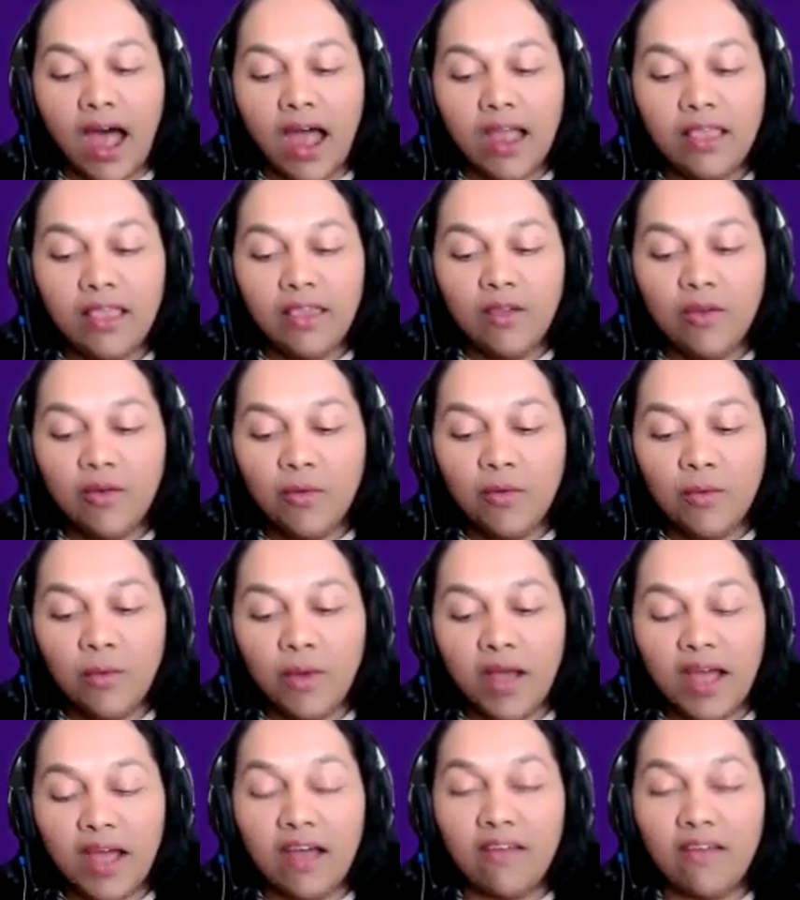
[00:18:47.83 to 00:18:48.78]
are
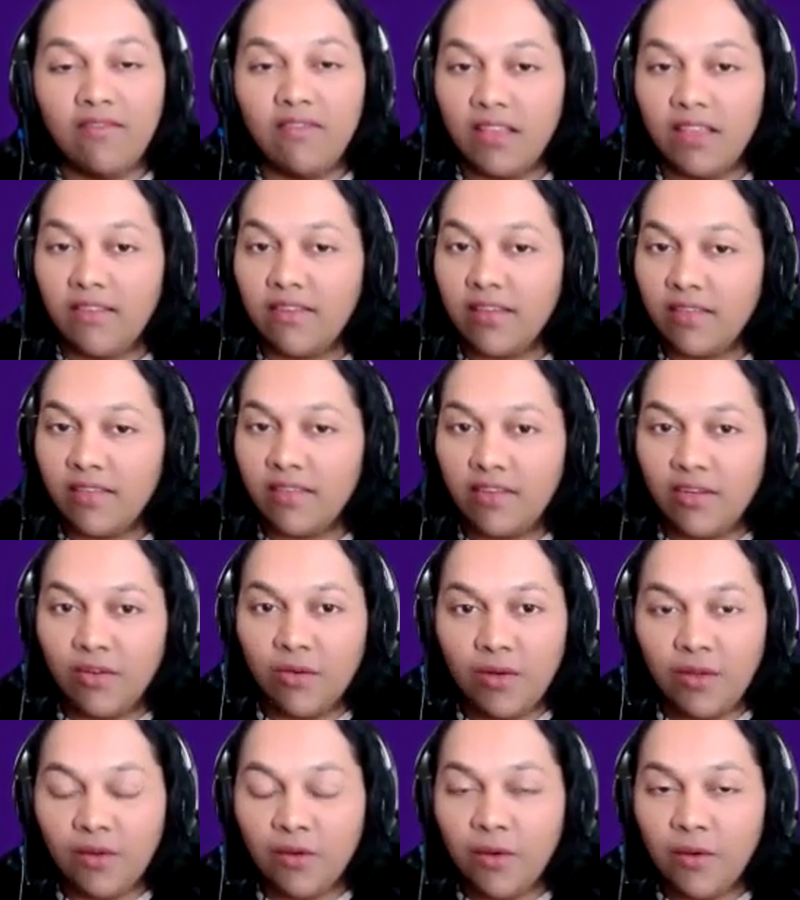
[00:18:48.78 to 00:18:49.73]
you a venture
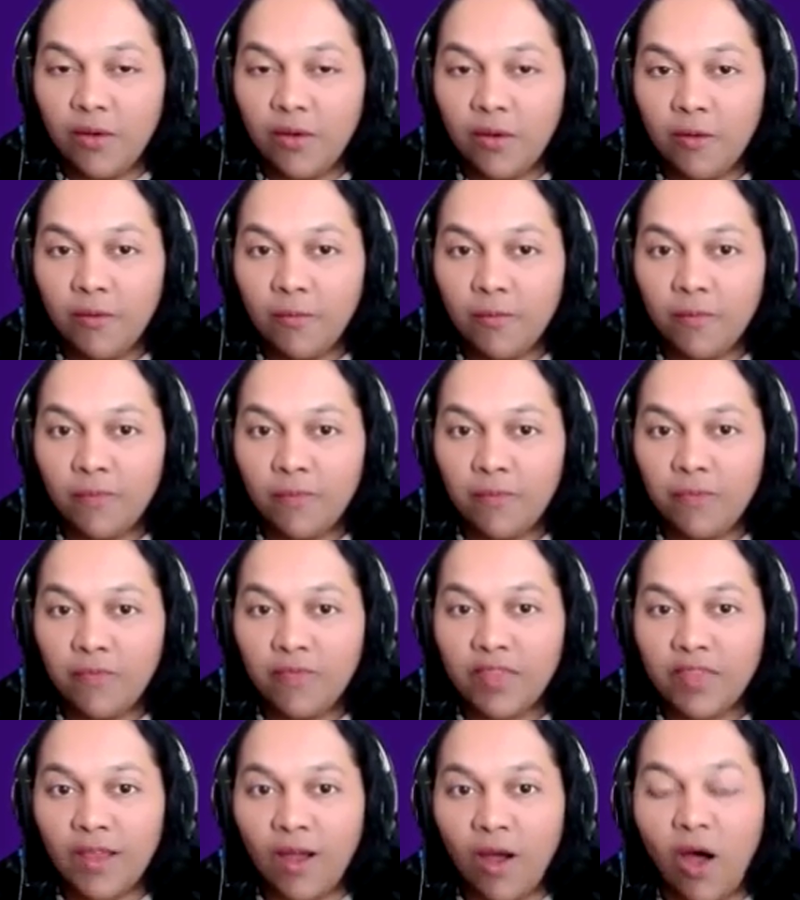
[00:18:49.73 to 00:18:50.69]
studio
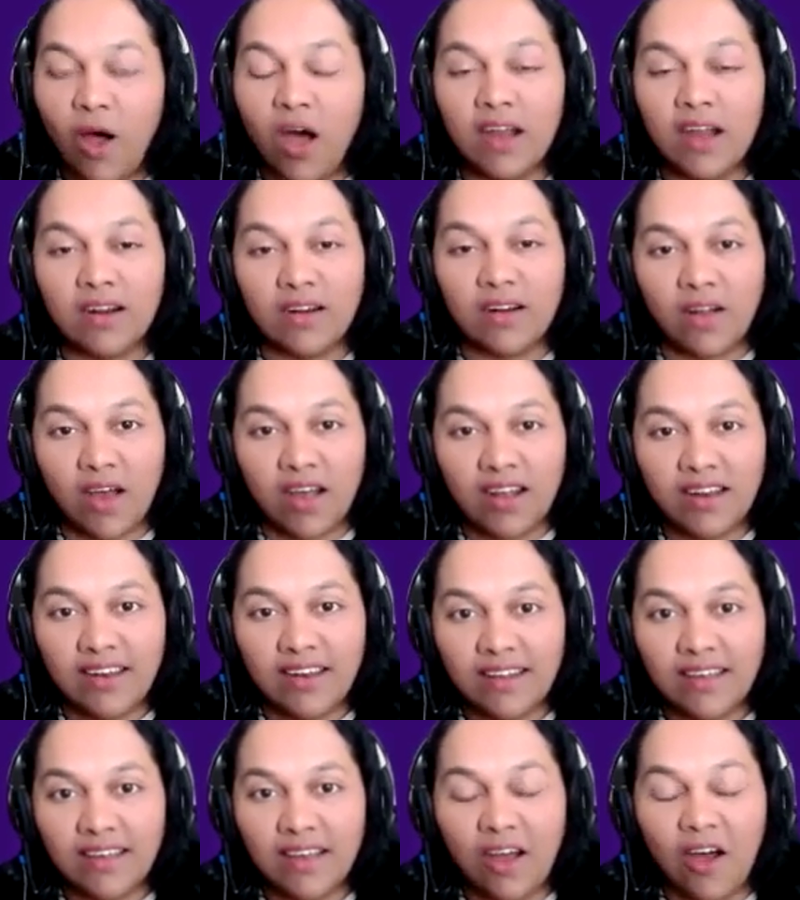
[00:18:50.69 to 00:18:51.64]
or
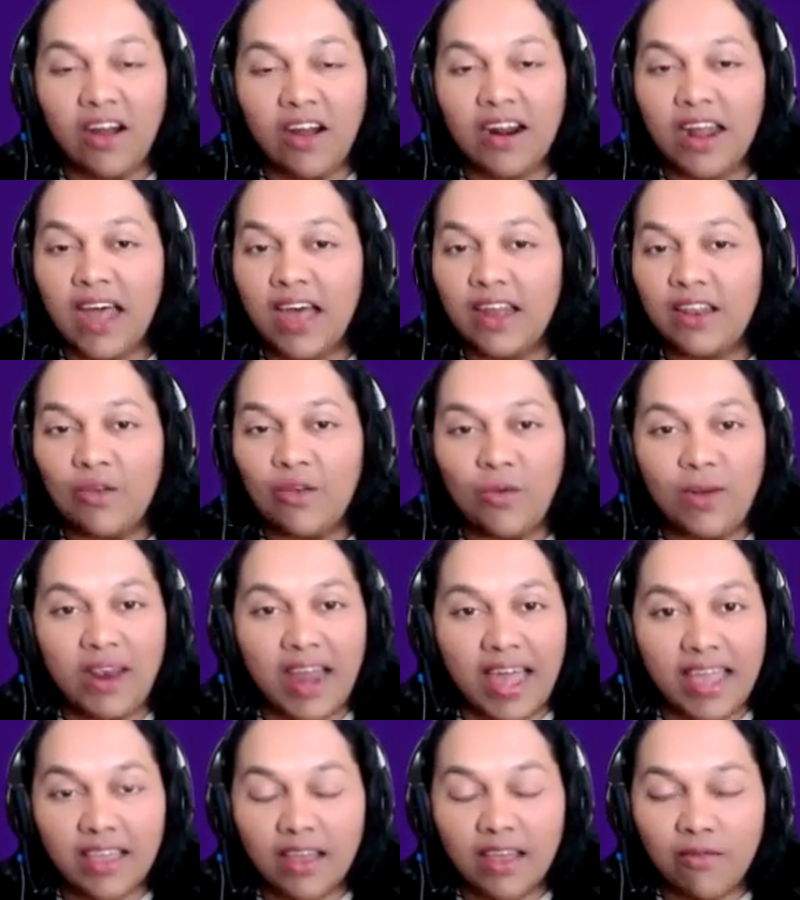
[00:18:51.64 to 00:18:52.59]
not? Or are
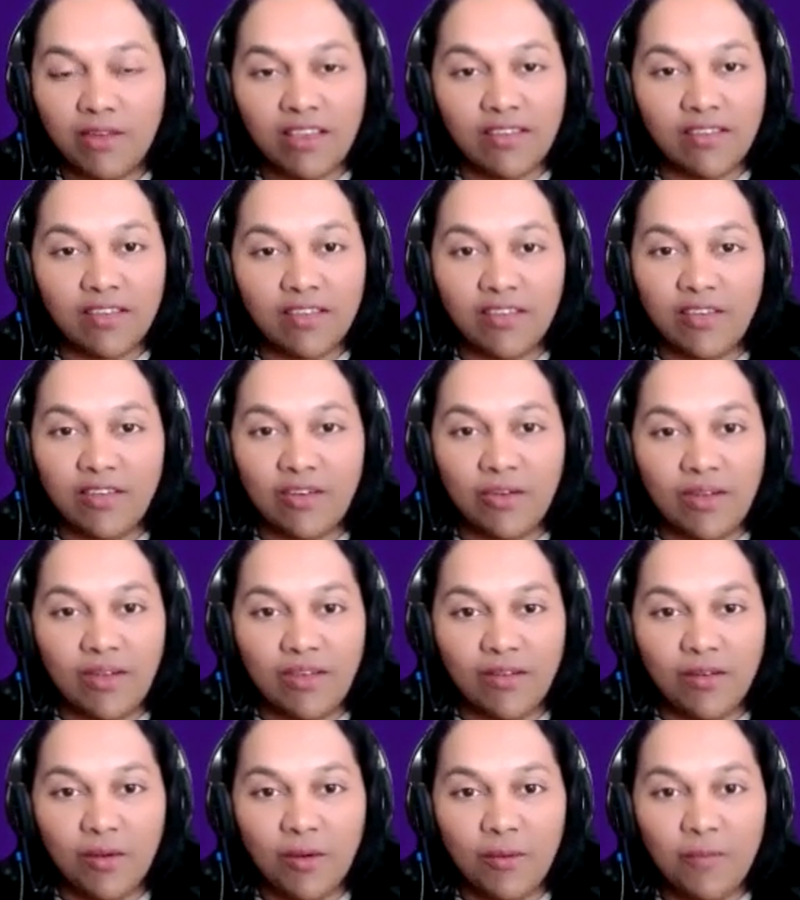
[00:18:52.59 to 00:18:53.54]
you like a venture
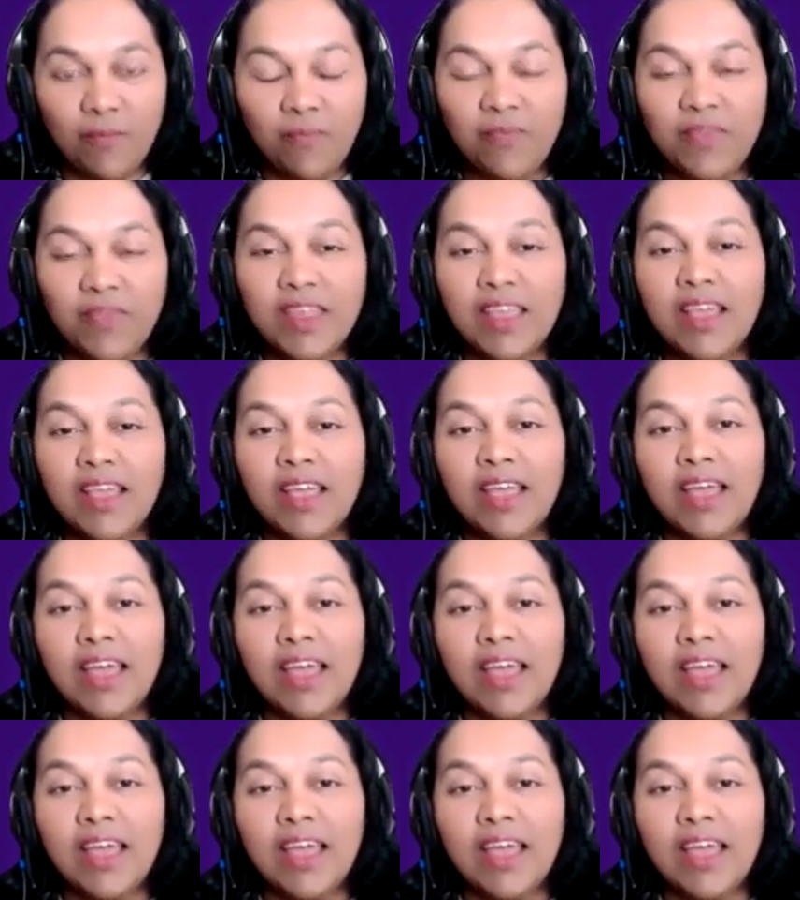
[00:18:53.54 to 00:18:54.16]
studio?